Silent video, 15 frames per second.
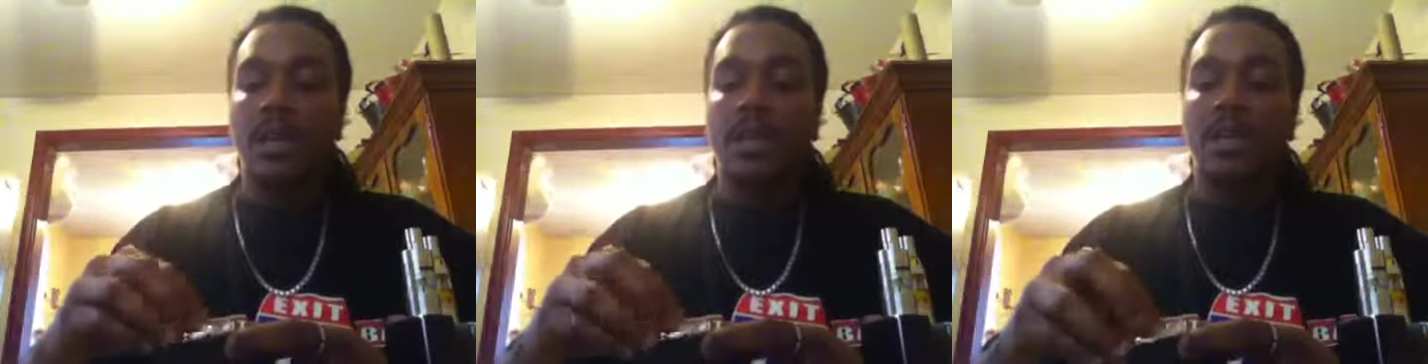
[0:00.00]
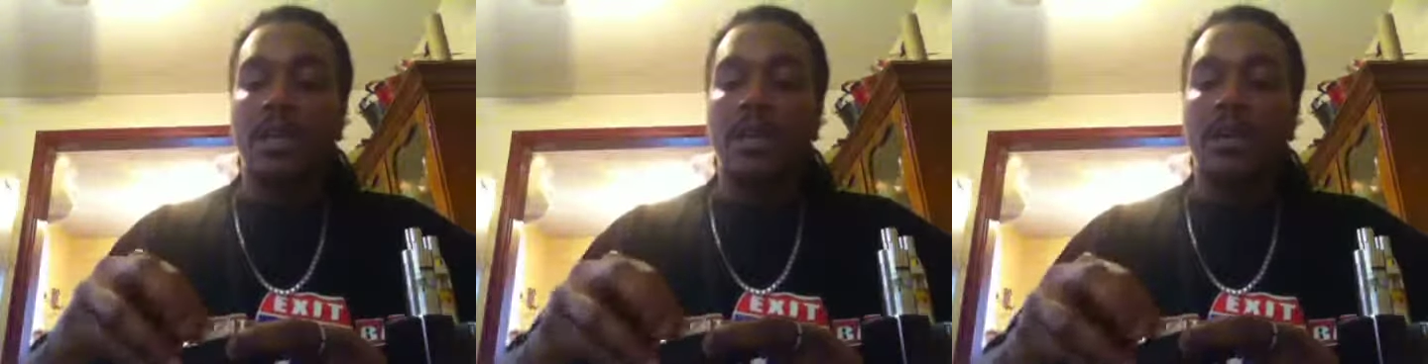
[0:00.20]

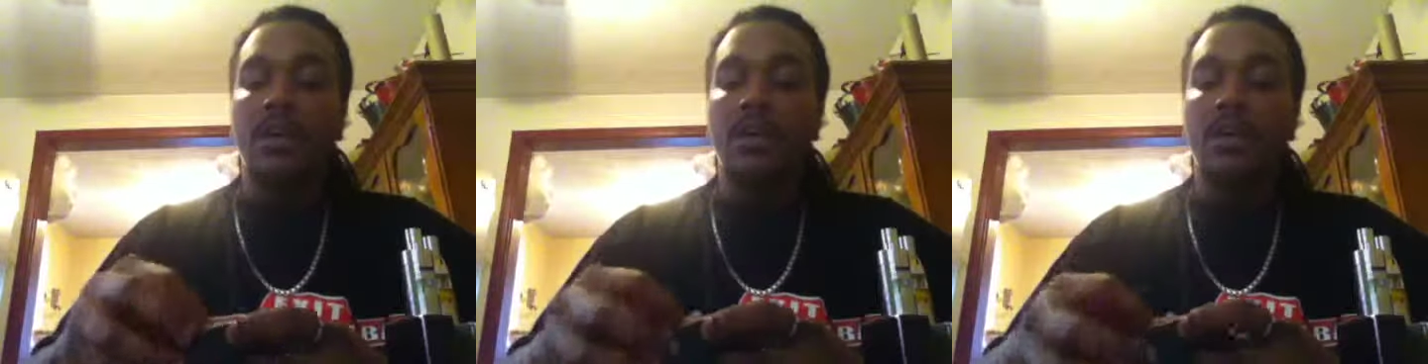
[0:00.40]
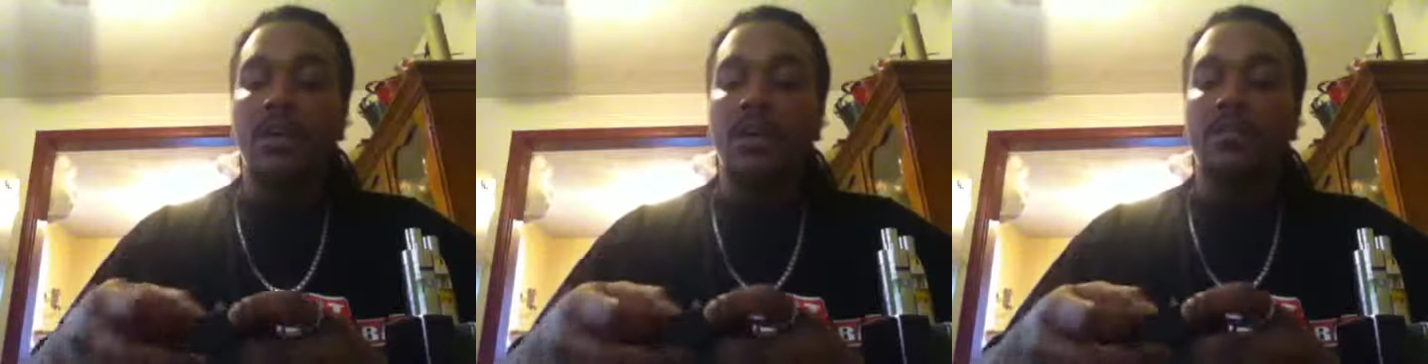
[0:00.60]
And I
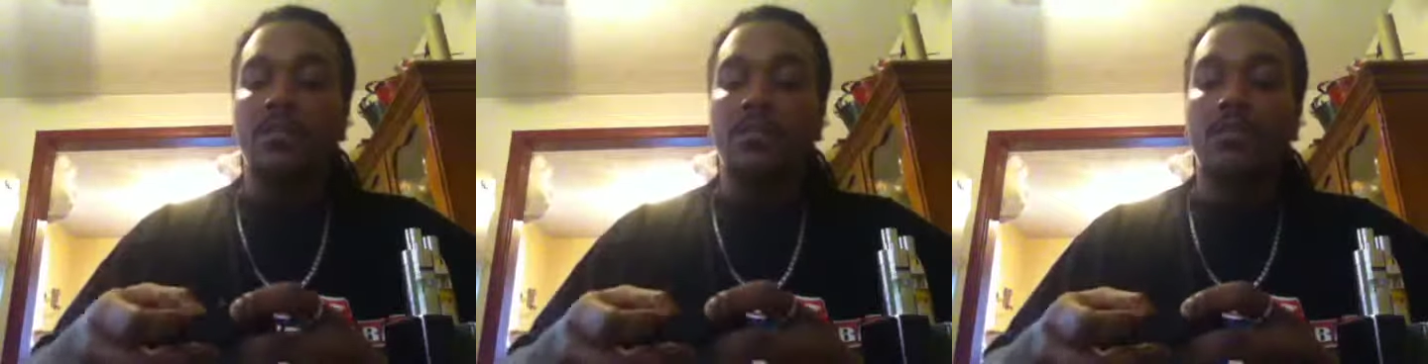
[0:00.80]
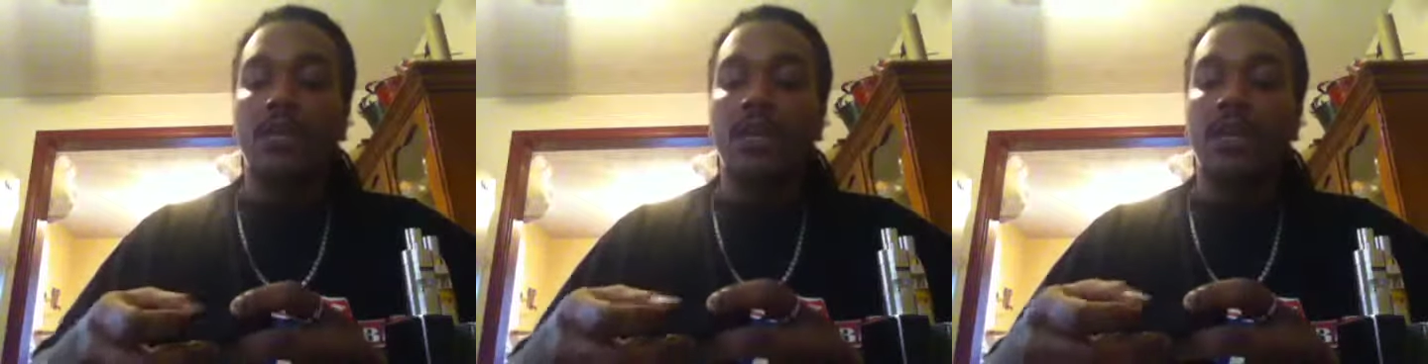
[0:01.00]
heard
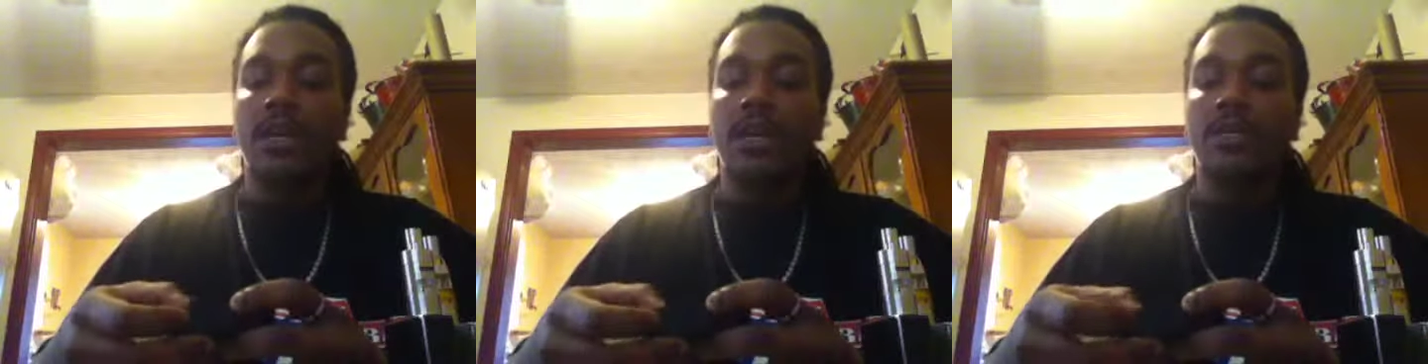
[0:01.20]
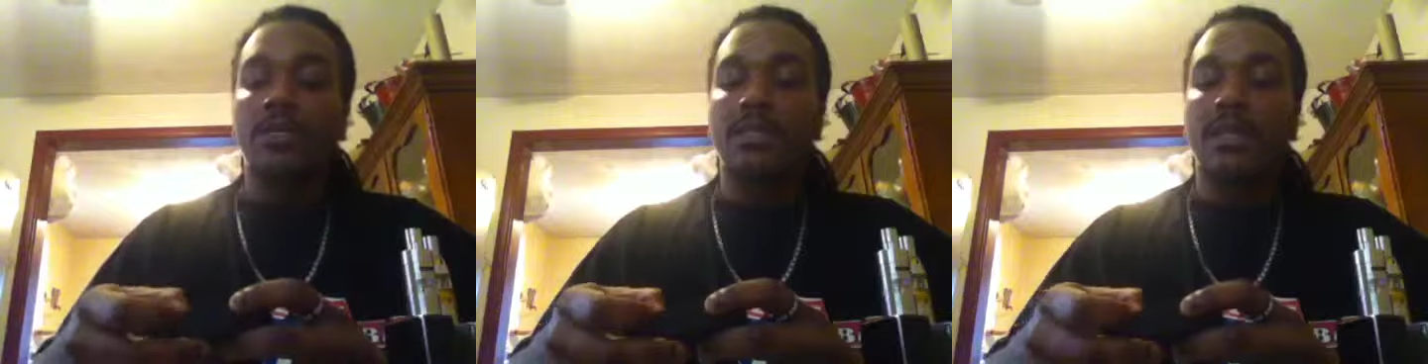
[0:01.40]
even one
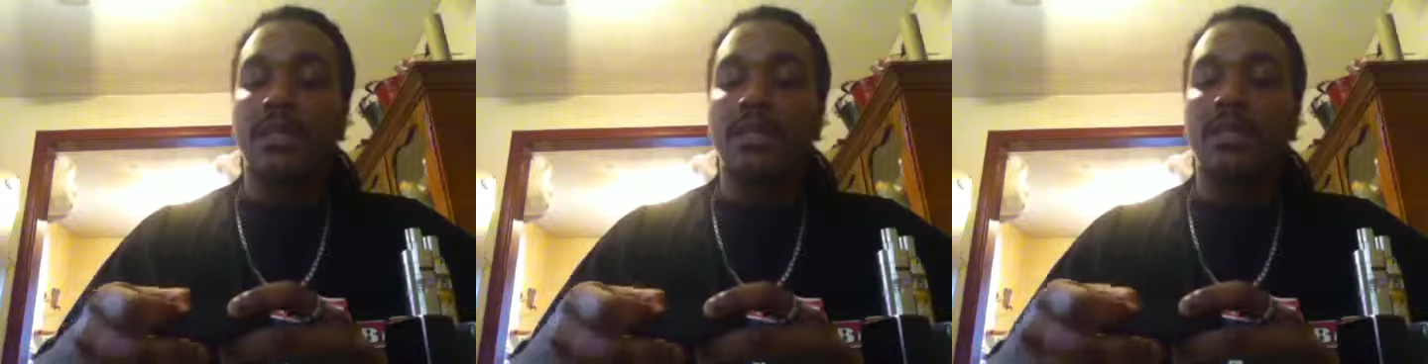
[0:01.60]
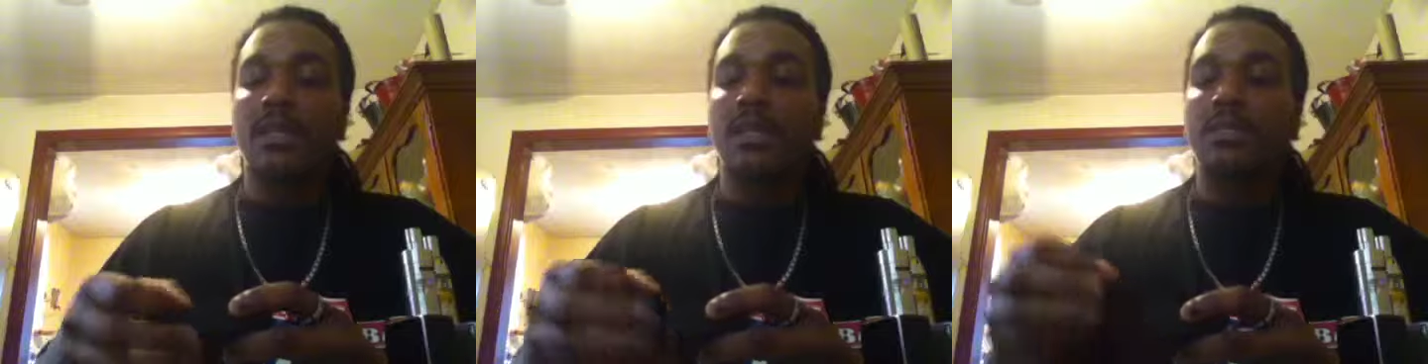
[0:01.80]
guy
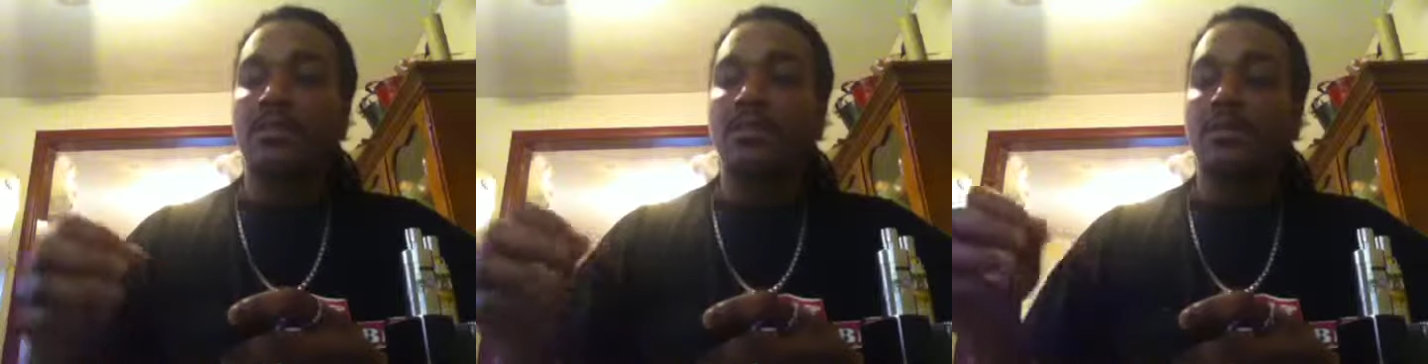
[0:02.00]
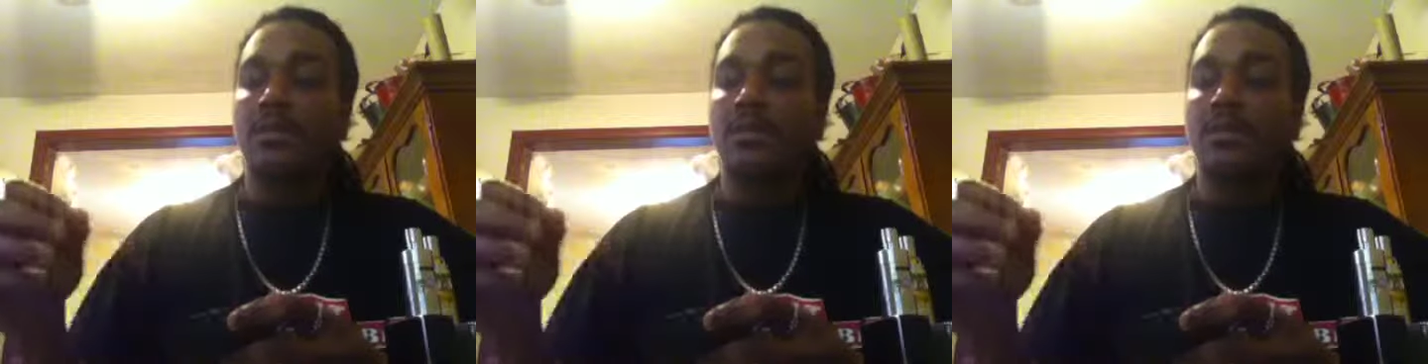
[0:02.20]
say that you